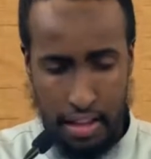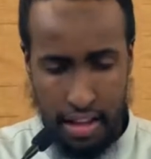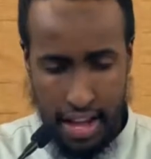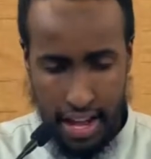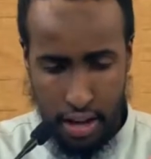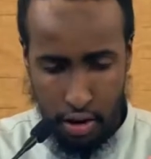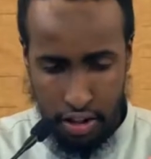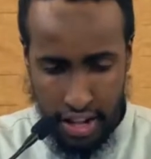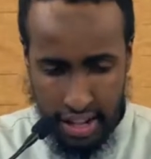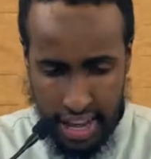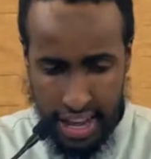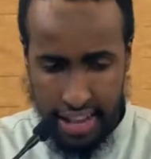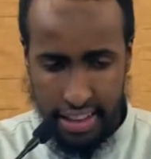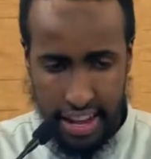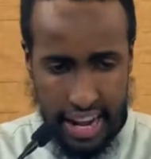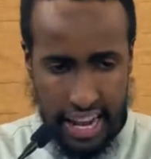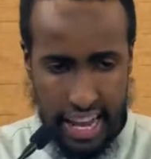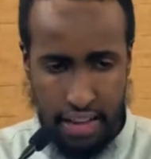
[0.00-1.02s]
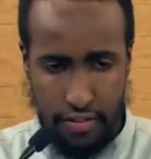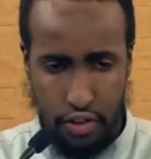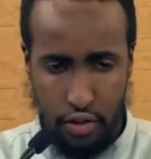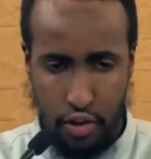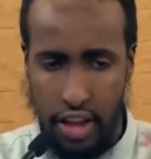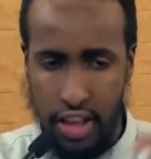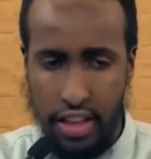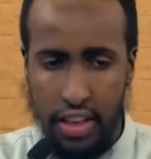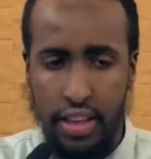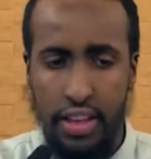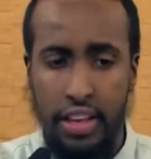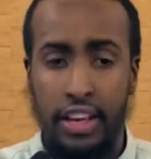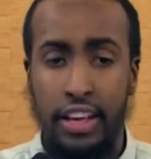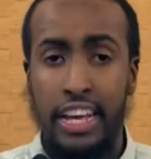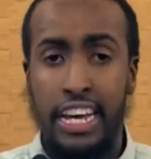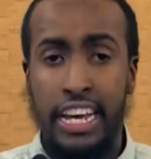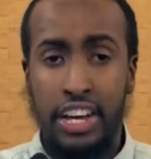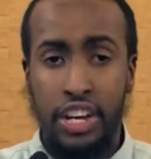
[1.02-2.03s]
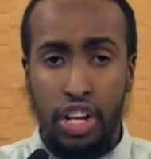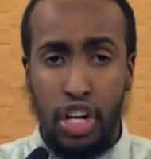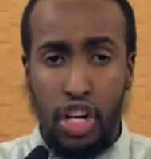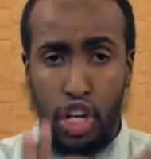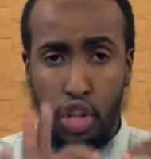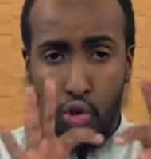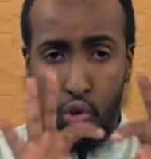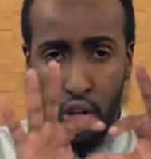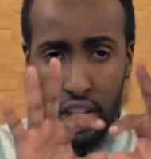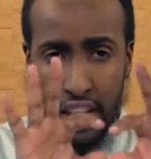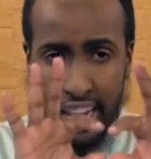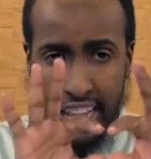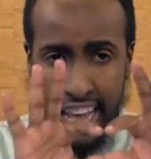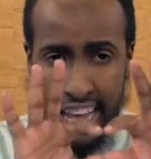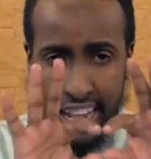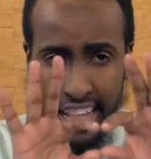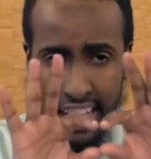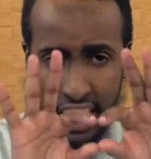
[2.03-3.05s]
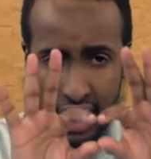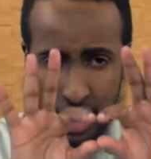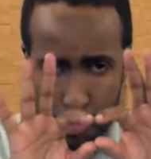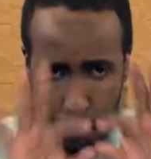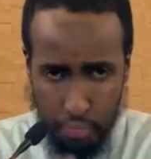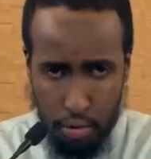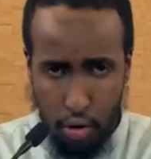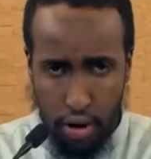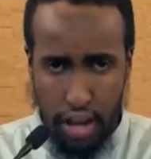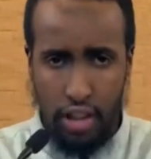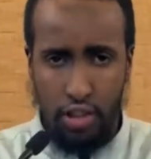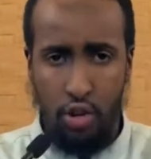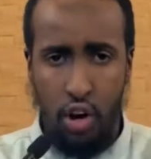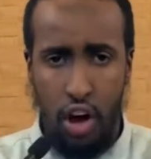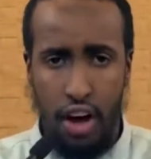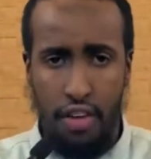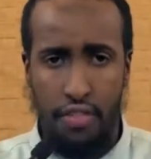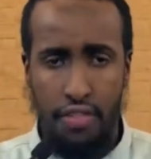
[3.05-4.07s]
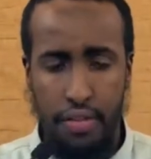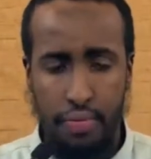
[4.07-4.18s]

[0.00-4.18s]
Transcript: I got the date and I gave it to her. She took the date and she broke it into half.